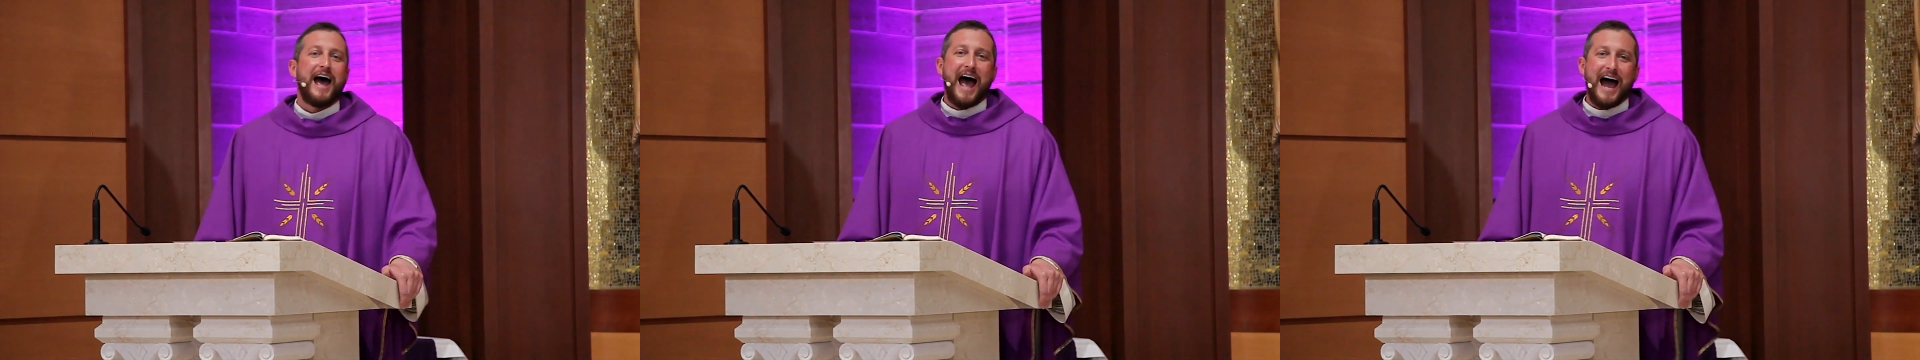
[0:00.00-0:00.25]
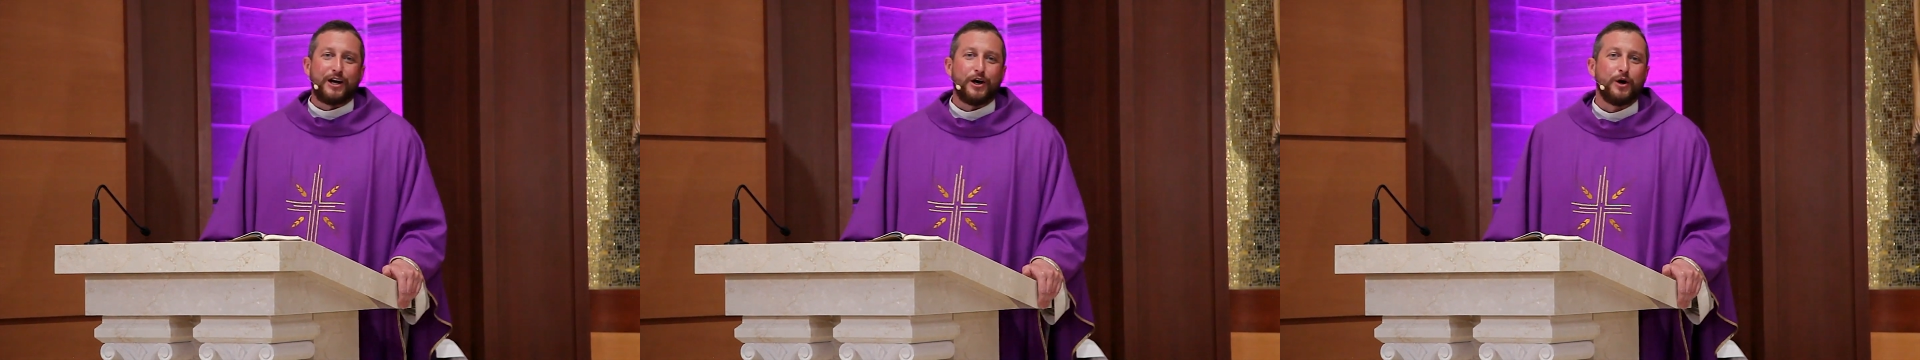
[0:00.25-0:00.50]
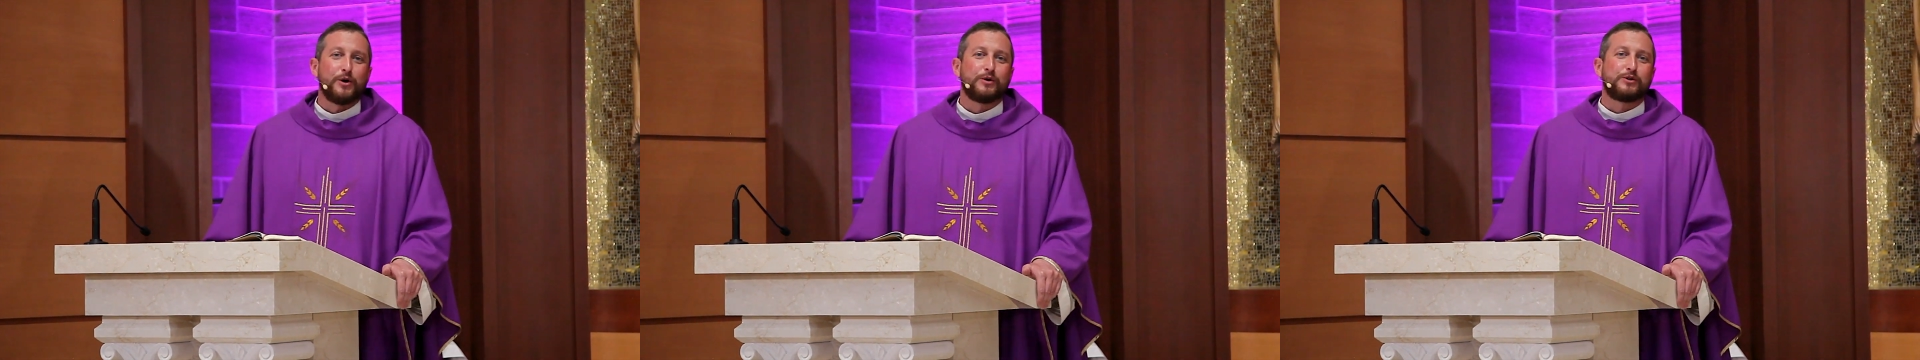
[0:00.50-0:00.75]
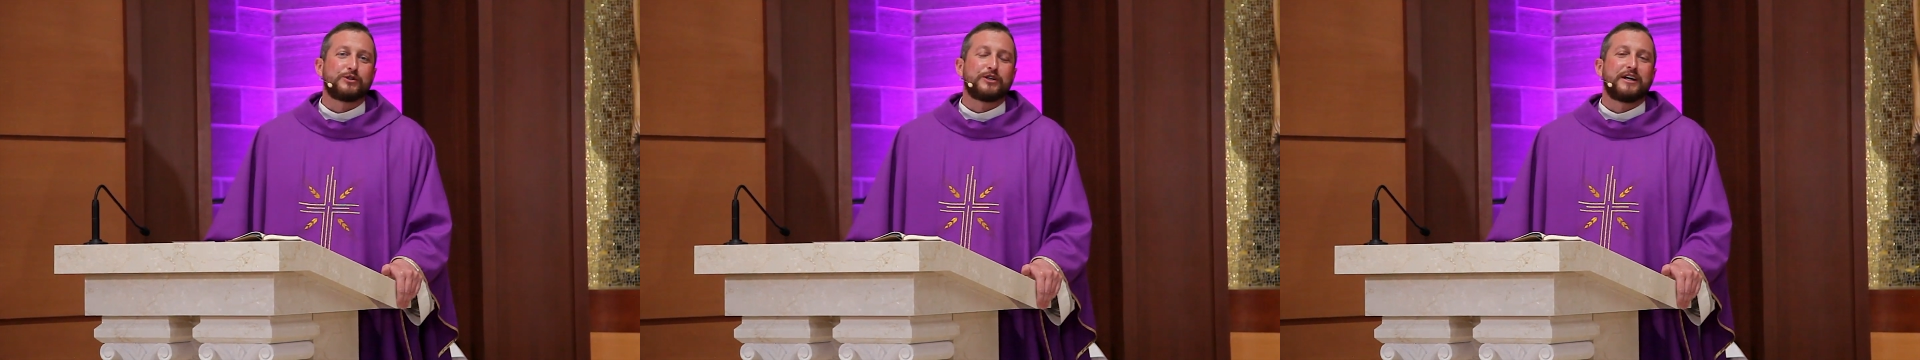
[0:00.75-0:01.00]

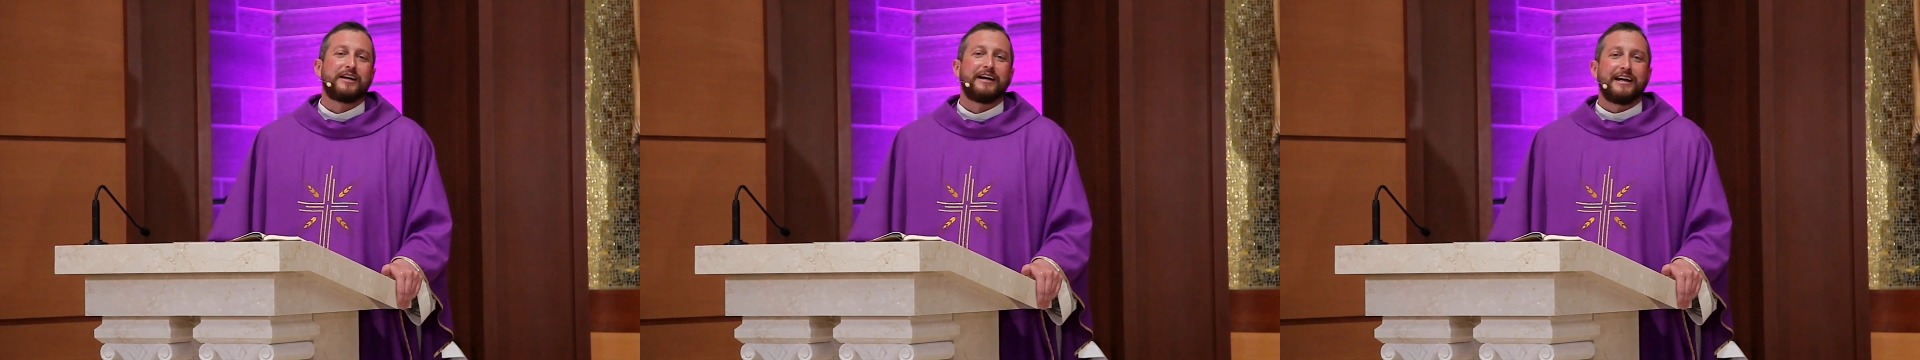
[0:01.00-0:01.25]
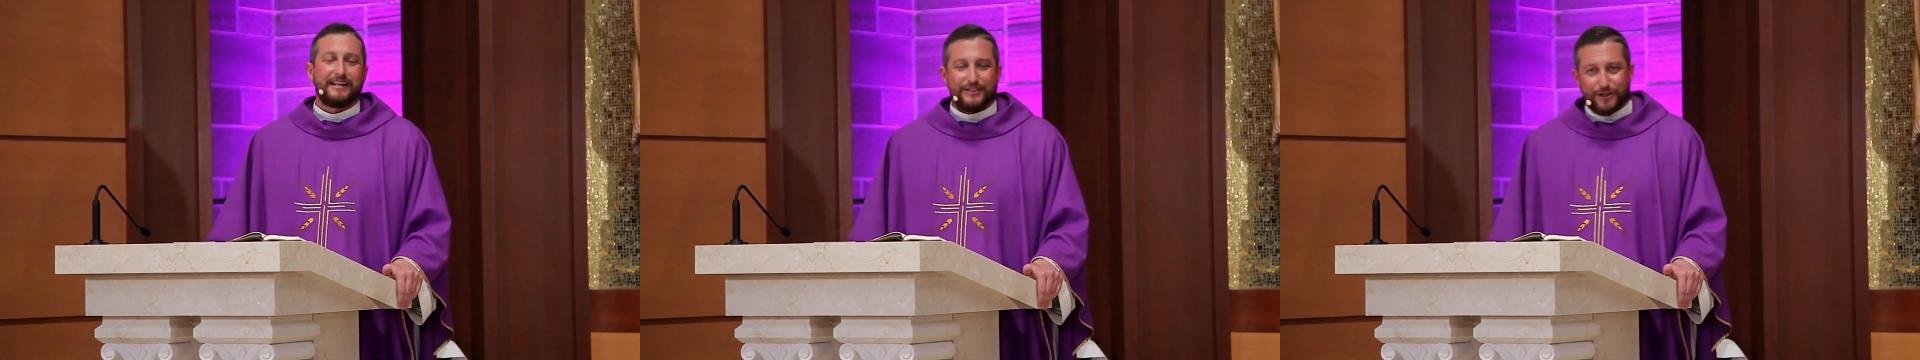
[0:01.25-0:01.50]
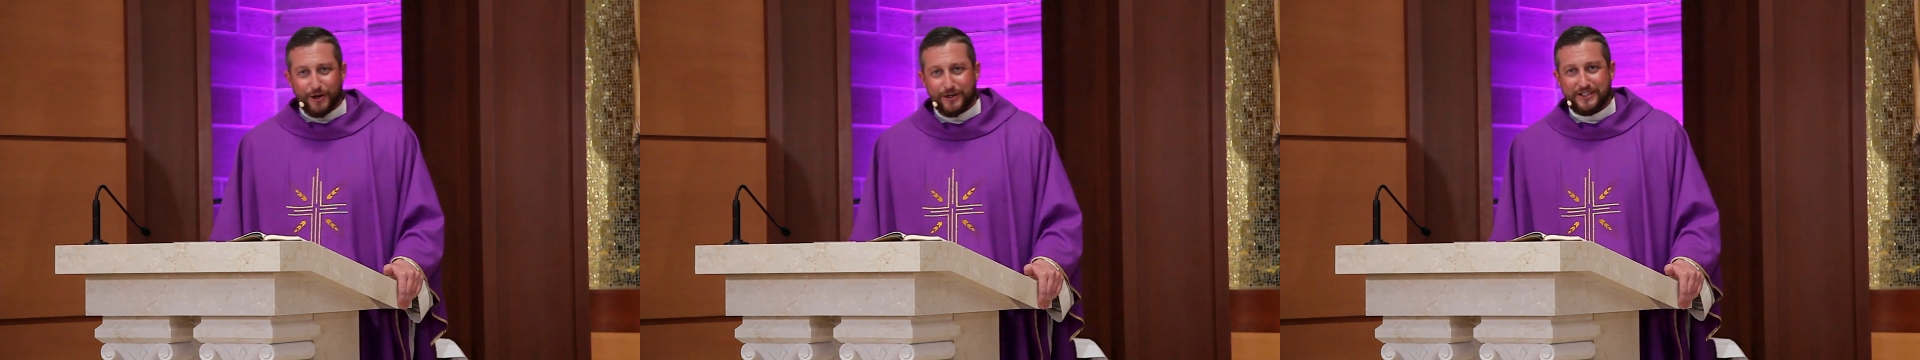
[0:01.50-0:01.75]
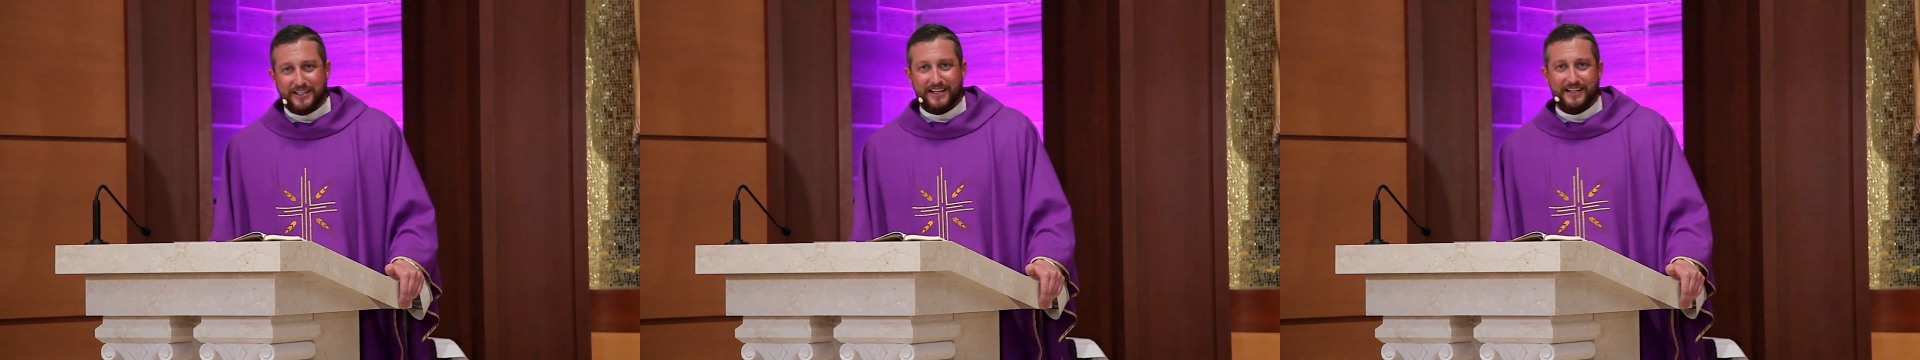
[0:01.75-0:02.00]
echoes in
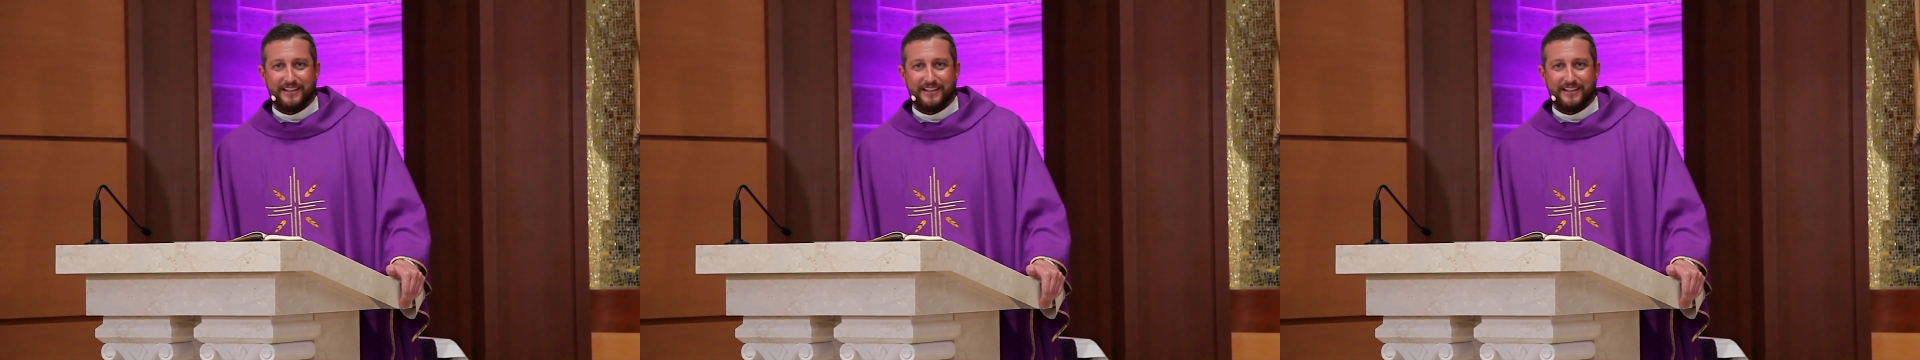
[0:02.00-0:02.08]
eternity.